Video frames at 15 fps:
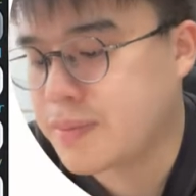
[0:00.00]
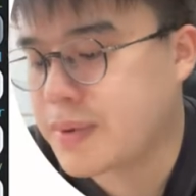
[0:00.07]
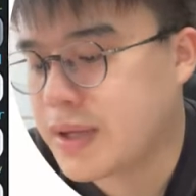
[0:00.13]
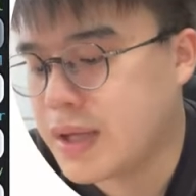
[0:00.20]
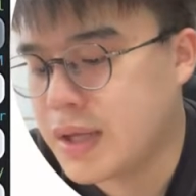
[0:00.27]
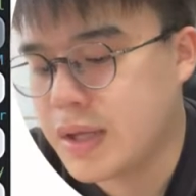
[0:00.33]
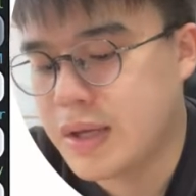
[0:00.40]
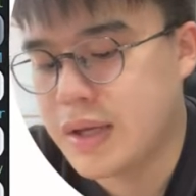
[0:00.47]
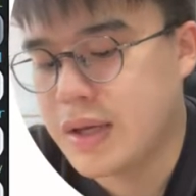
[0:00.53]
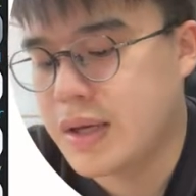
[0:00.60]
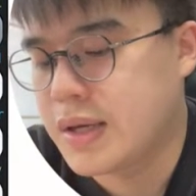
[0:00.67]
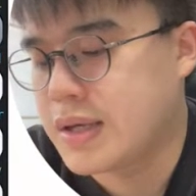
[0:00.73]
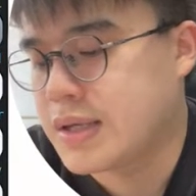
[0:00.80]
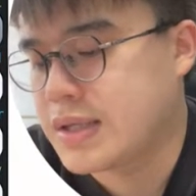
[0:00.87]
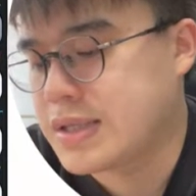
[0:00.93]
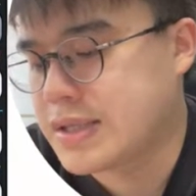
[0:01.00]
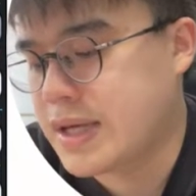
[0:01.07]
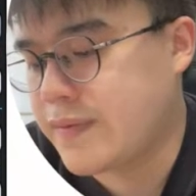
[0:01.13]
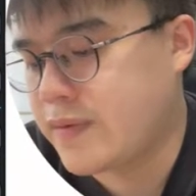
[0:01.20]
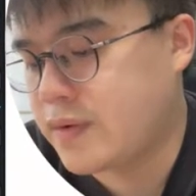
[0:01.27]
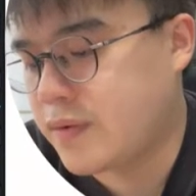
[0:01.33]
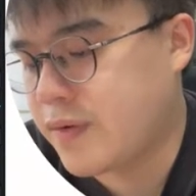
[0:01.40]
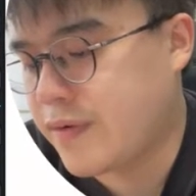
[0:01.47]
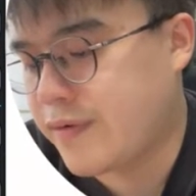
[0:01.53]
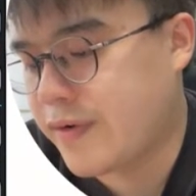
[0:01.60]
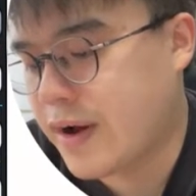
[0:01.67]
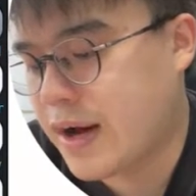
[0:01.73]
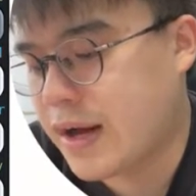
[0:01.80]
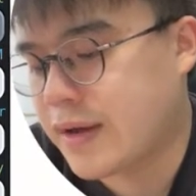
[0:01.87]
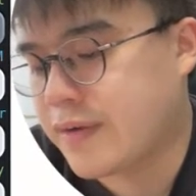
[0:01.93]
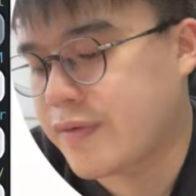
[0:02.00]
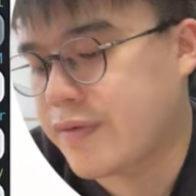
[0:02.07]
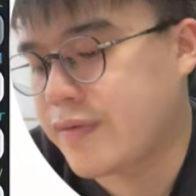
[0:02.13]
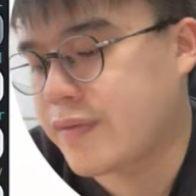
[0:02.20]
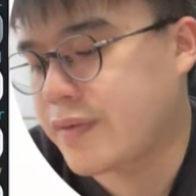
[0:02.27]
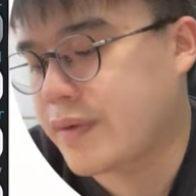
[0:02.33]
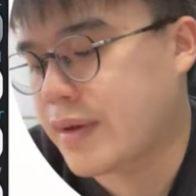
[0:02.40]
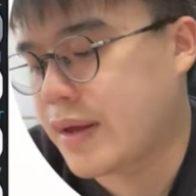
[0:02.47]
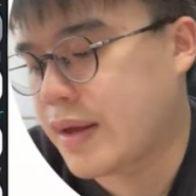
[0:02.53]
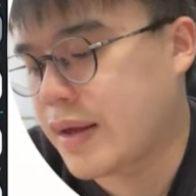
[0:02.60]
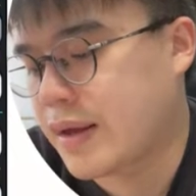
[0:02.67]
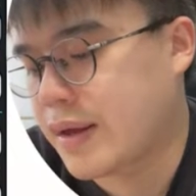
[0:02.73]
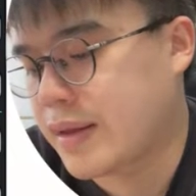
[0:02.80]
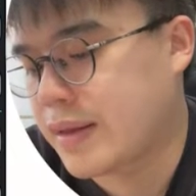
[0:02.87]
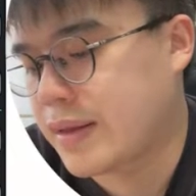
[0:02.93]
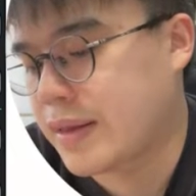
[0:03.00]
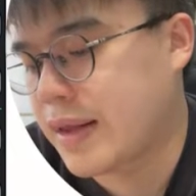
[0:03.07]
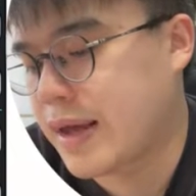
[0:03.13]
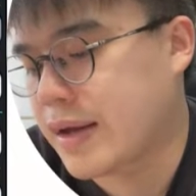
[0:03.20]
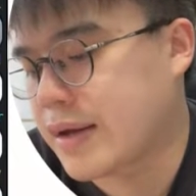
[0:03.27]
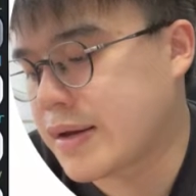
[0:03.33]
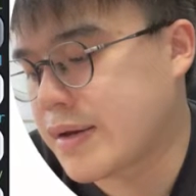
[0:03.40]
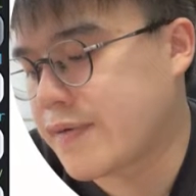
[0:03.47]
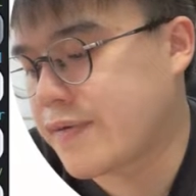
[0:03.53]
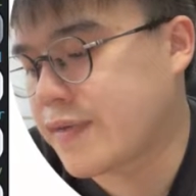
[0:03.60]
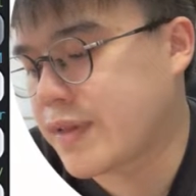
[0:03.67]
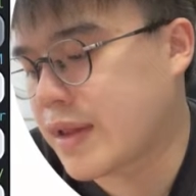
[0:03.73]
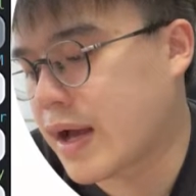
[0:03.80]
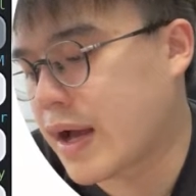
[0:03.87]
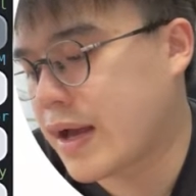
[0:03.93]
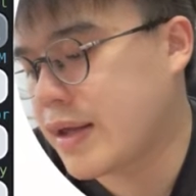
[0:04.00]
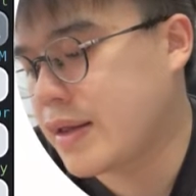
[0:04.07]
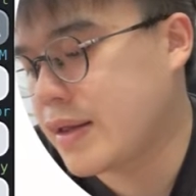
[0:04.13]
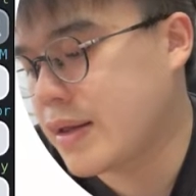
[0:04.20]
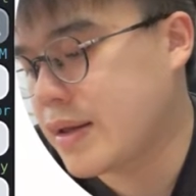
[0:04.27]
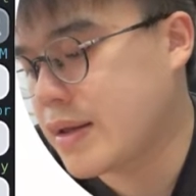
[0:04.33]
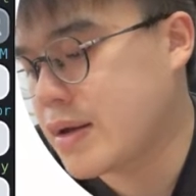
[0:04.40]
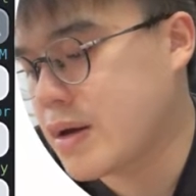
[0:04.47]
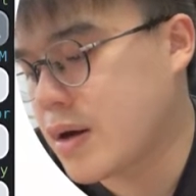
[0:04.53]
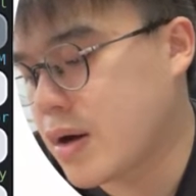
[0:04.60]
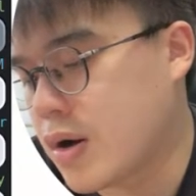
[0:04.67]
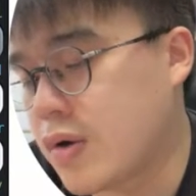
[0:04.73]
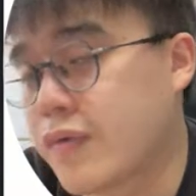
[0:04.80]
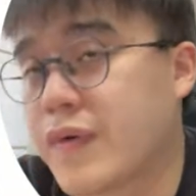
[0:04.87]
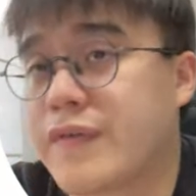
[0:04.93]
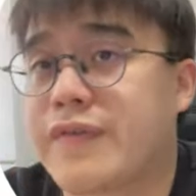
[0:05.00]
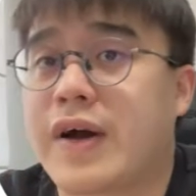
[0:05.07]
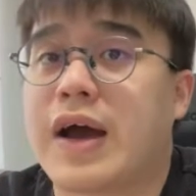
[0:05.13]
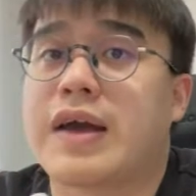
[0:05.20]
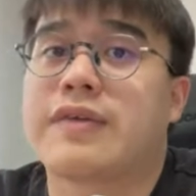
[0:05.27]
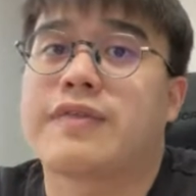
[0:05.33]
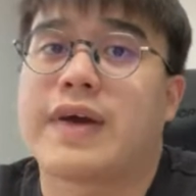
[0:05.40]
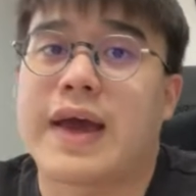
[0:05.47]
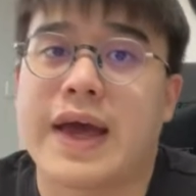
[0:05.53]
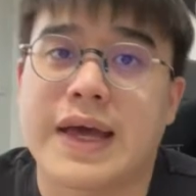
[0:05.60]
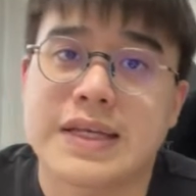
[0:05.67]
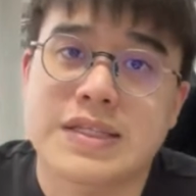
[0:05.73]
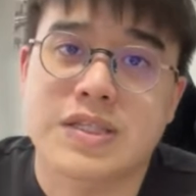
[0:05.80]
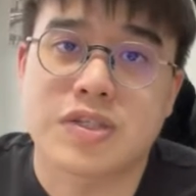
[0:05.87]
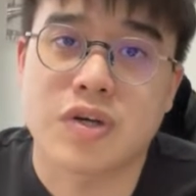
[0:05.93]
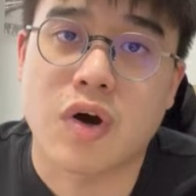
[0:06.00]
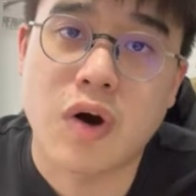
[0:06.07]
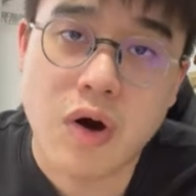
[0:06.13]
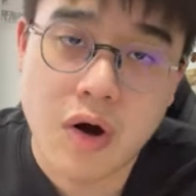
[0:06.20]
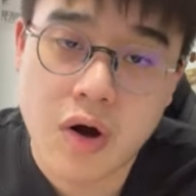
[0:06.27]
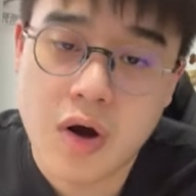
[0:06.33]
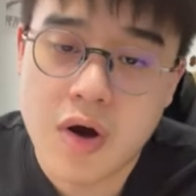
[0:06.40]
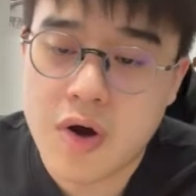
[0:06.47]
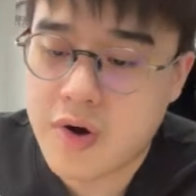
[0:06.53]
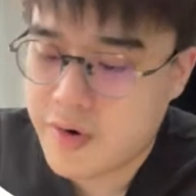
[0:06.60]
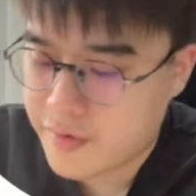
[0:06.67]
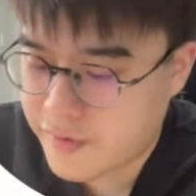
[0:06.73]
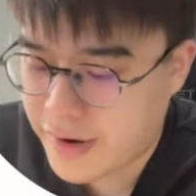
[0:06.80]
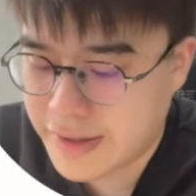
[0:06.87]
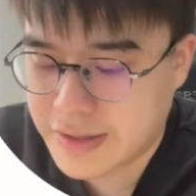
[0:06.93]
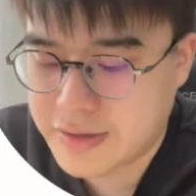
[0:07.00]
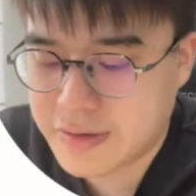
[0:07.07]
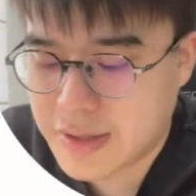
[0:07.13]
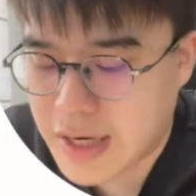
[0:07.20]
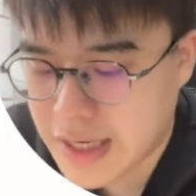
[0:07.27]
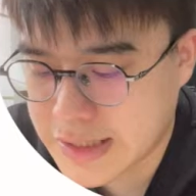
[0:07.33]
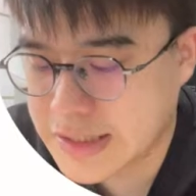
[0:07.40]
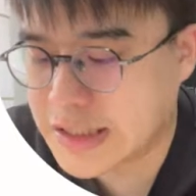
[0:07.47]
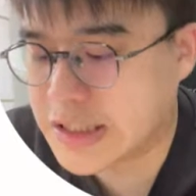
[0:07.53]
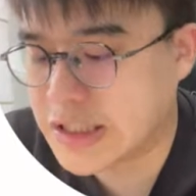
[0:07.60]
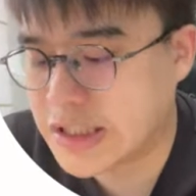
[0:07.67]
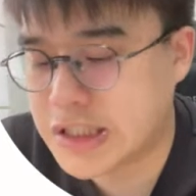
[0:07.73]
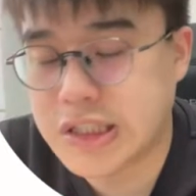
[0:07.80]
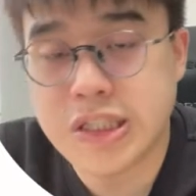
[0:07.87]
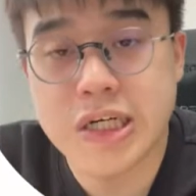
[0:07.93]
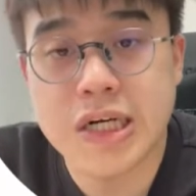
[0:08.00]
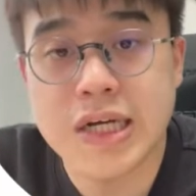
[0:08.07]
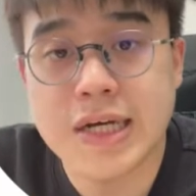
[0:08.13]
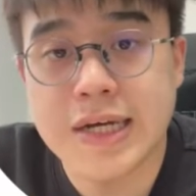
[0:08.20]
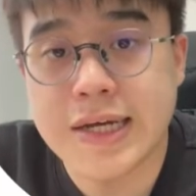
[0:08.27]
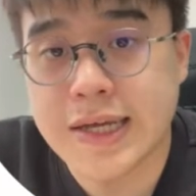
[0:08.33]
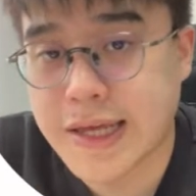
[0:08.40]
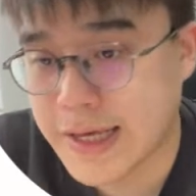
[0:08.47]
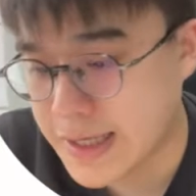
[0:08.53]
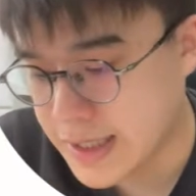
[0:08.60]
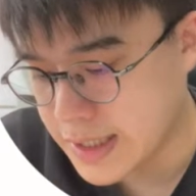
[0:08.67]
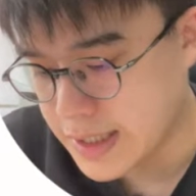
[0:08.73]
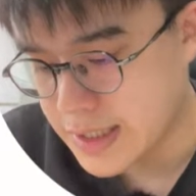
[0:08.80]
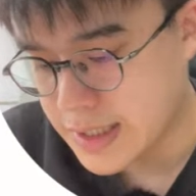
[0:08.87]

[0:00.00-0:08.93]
be 7 over 5 negative 9 over 5 as your final answer. Okay,